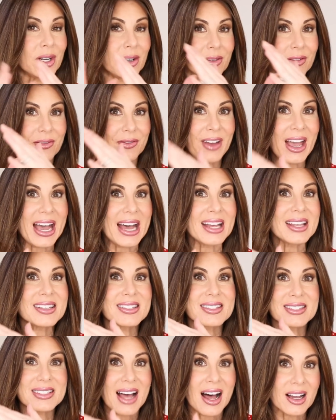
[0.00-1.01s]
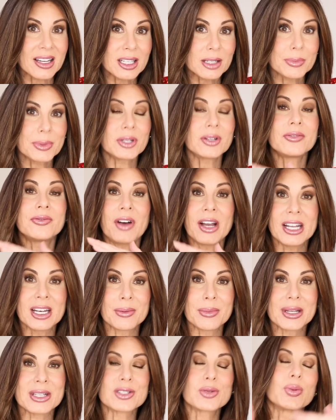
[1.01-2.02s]
your fat soluble
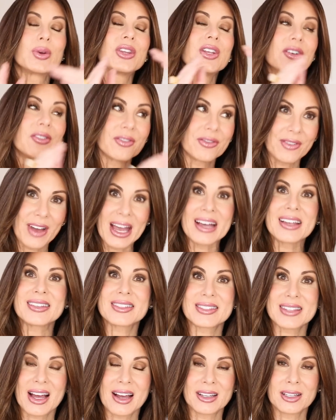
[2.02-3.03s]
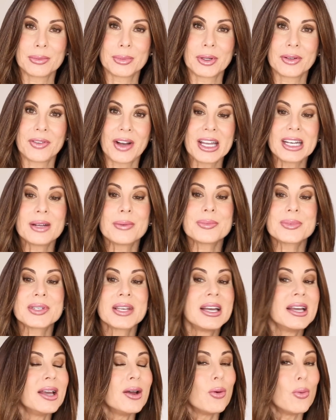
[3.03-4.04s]
vitamins with your fat soluble vitamins,
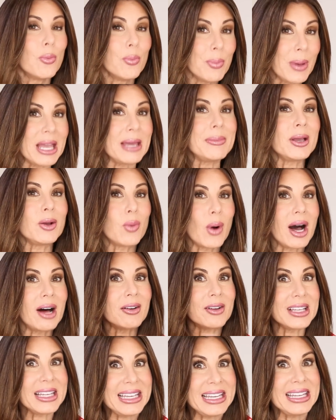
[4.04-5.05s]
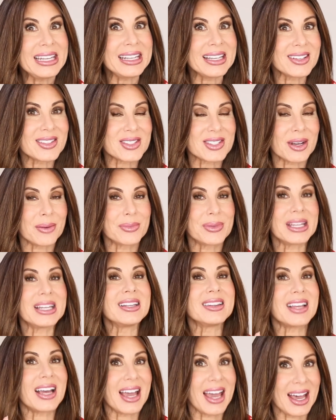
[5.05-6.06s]
maybe while eating
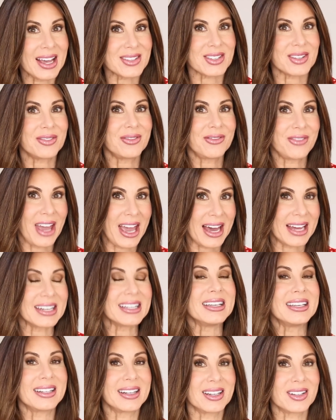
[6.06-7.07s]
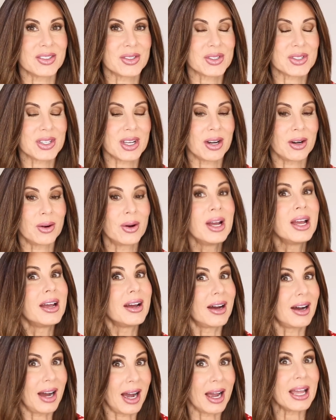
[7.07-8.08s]
something that has a fat in it. So
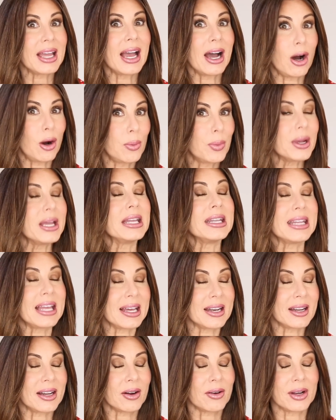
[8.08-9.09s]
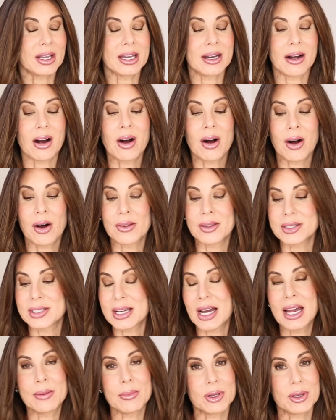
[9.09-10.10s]
I help in that area all the
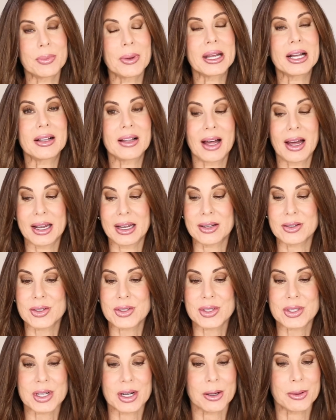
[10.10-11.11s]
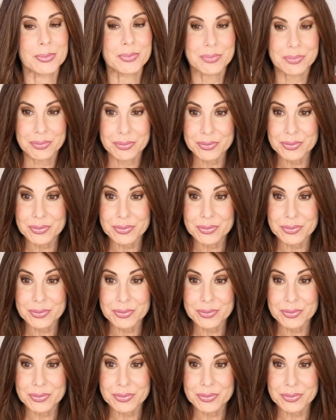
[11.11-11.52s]
time with my clients. So